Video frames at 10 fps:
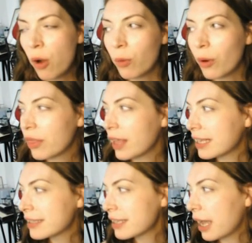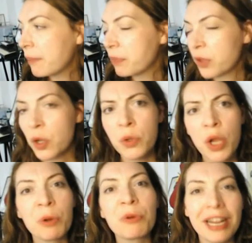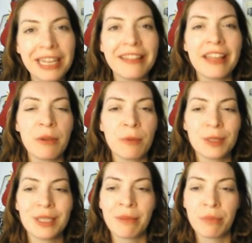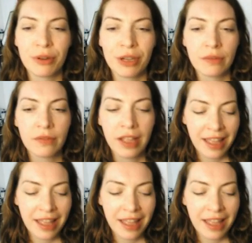what things you know already that you want to improve,